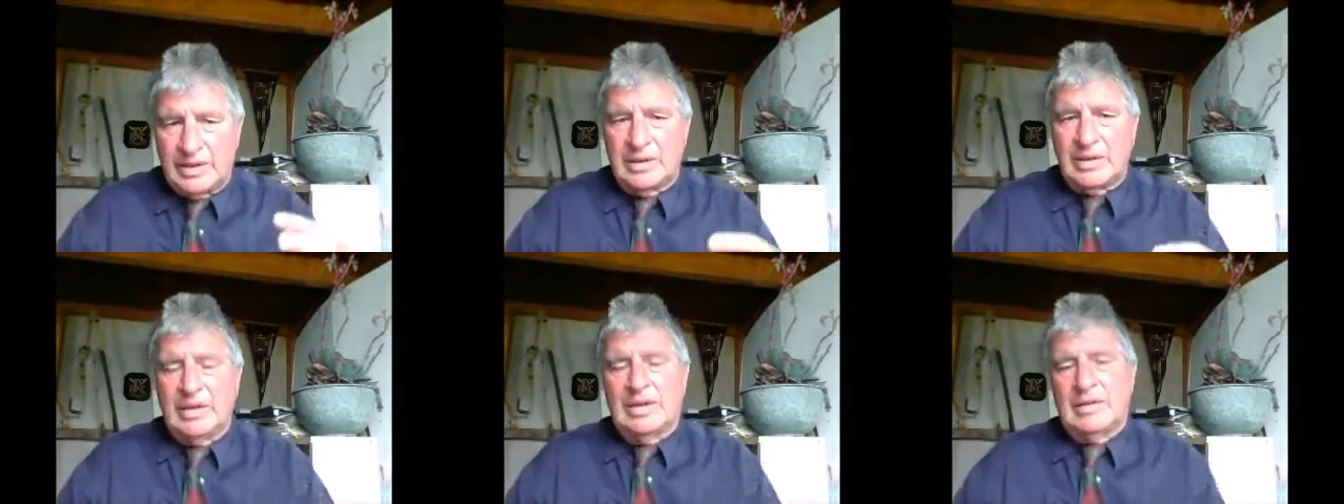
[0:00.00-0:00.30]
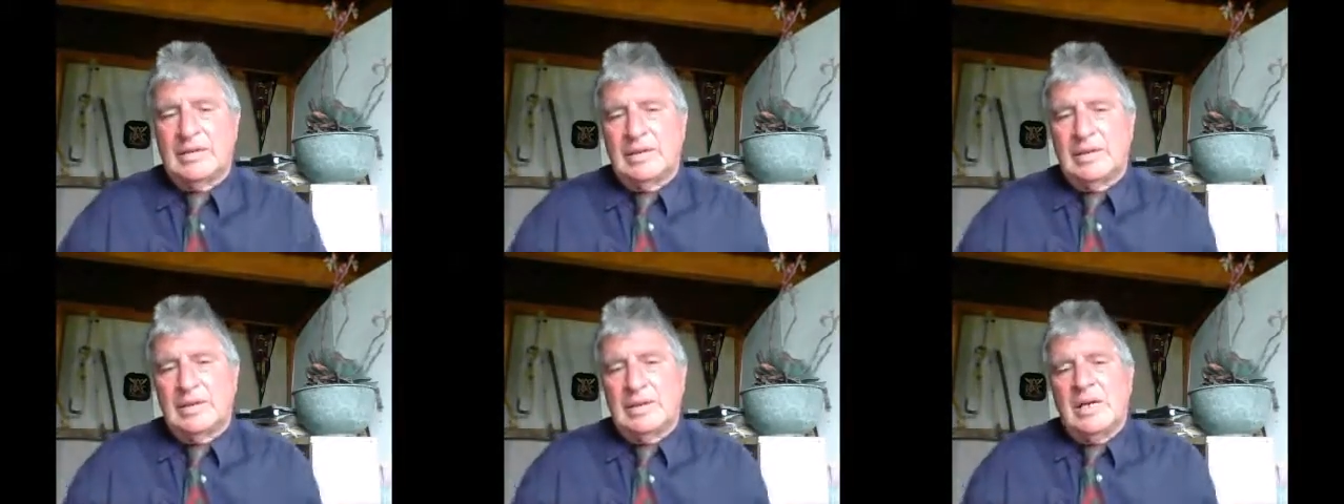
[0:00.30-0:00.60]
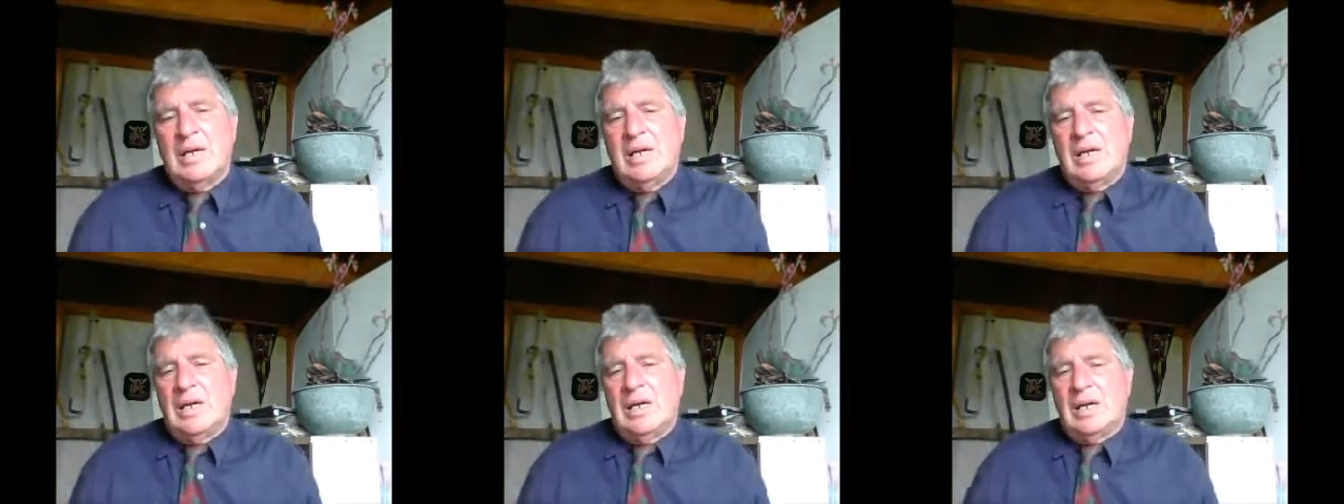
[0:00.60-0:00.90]
And
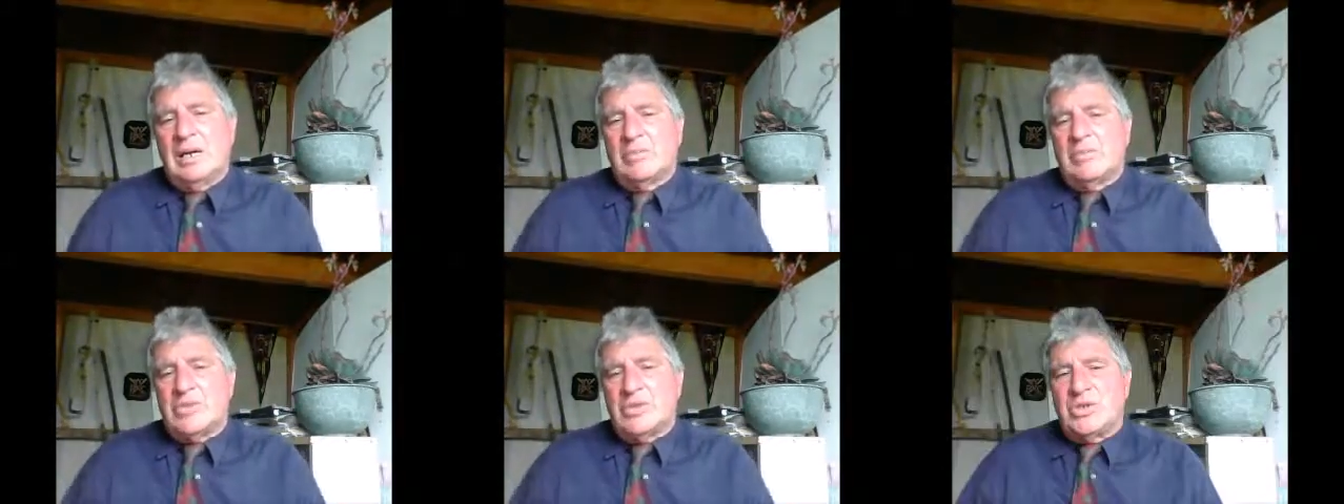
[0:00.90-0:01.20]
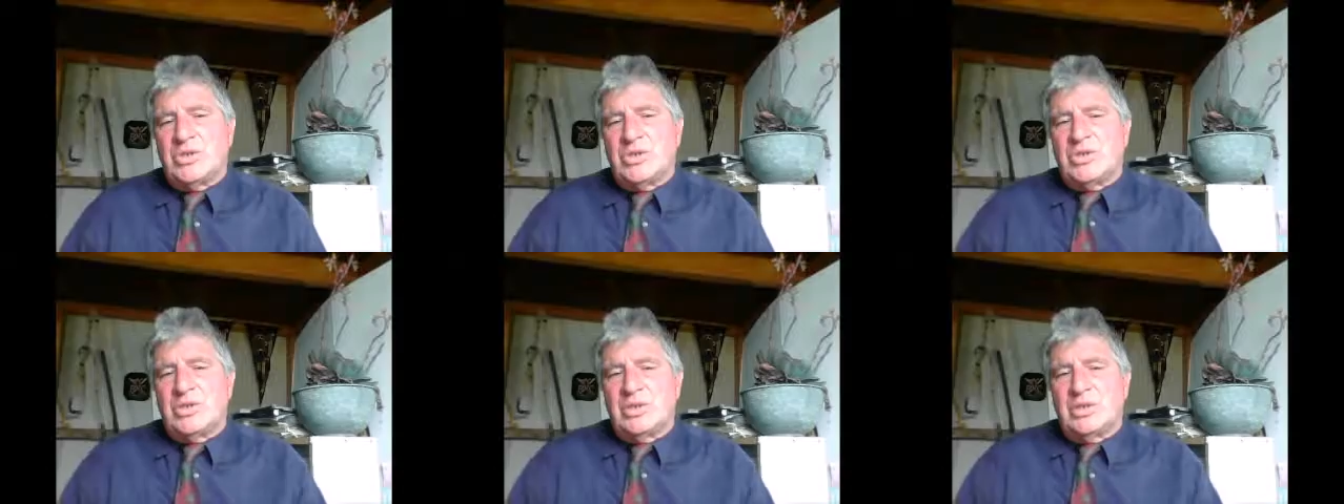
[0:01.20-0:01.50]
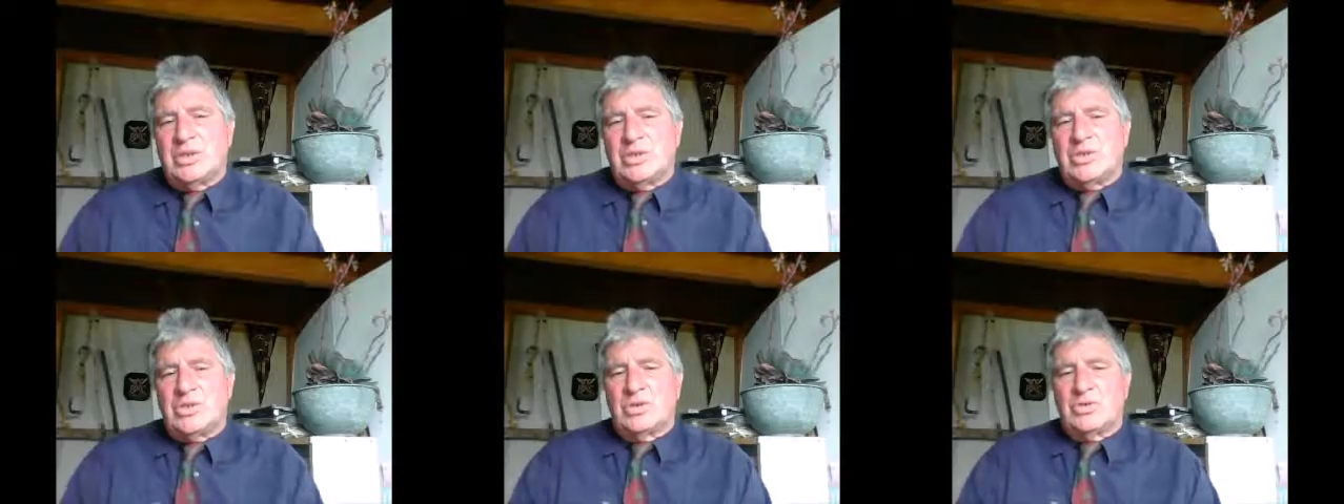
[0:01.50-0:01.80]
I'm
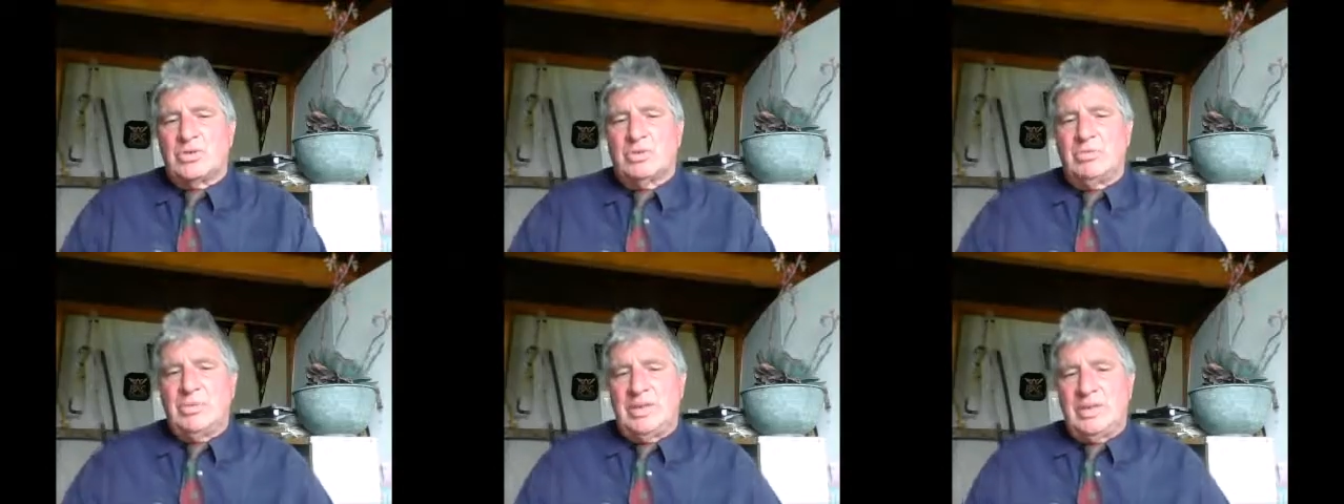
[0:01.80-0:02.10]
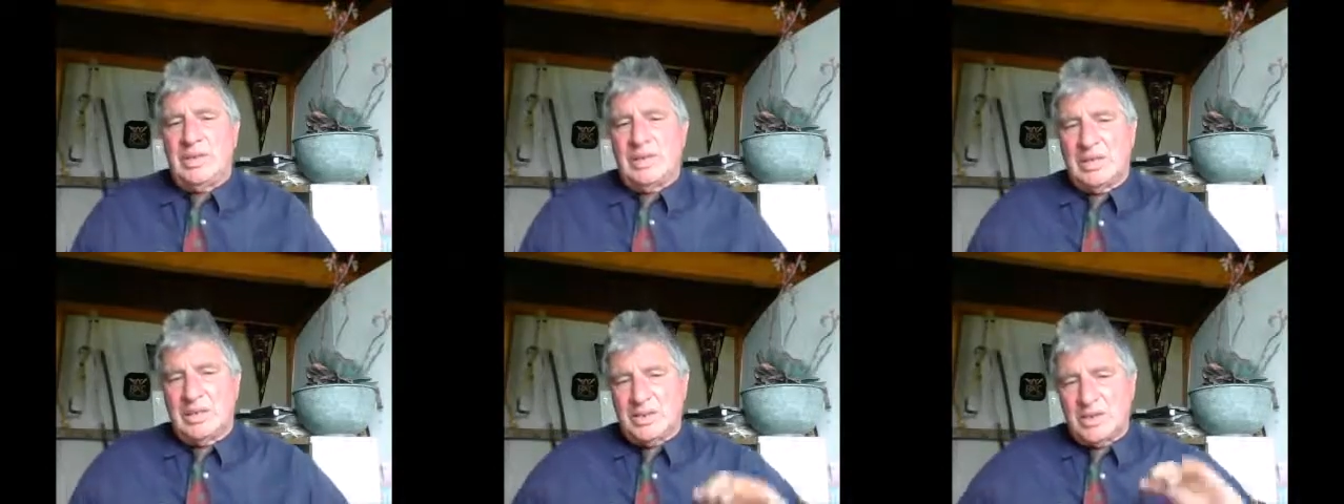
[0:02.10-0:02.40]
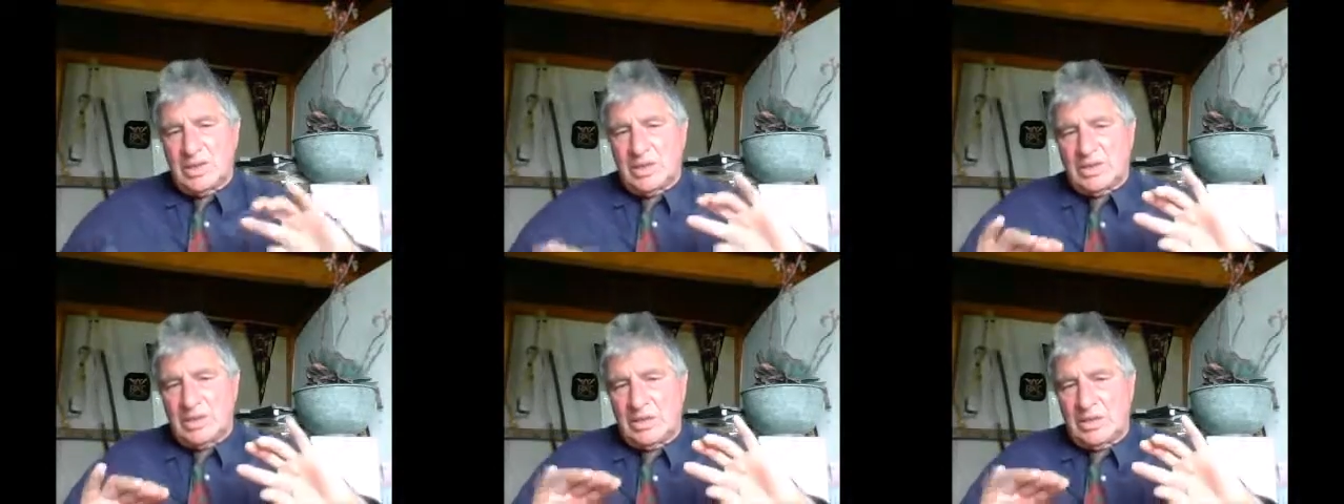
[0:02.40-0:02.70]
suggesting that social media
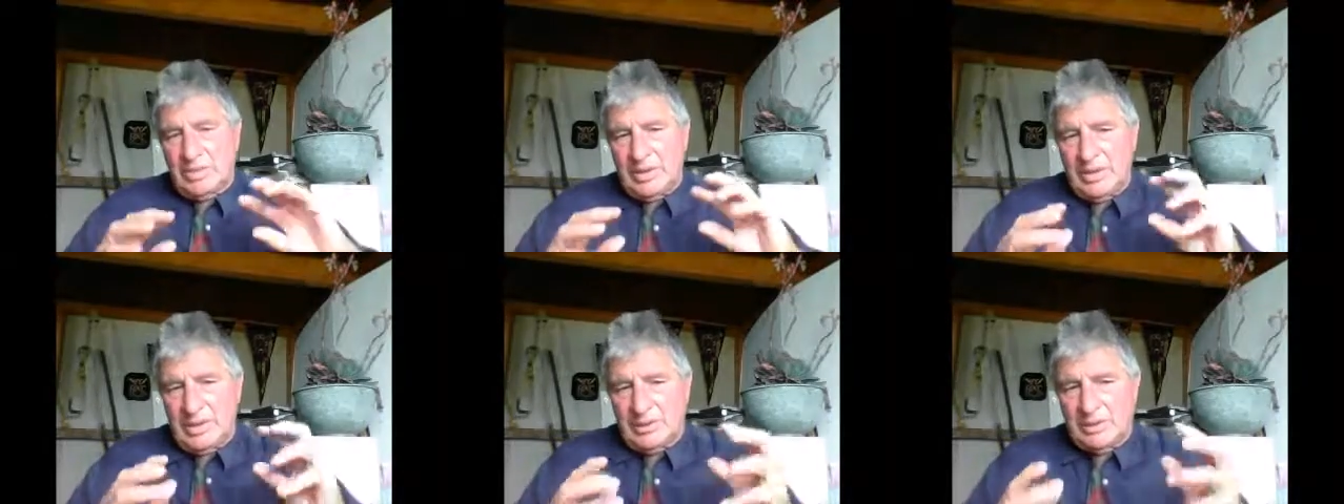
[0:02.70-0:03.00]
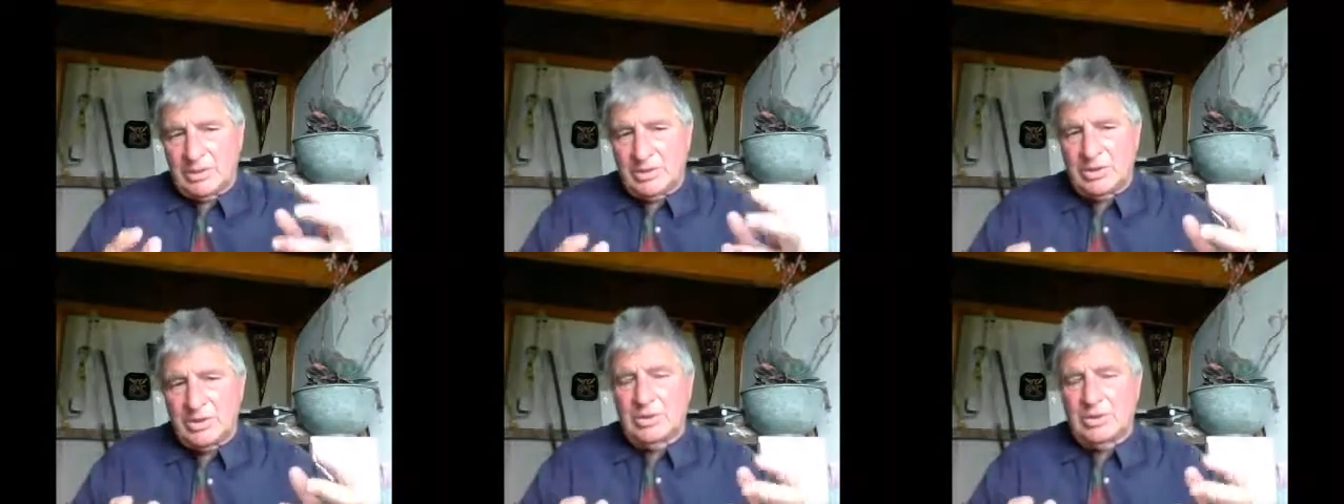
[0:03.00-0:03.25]
has actually been able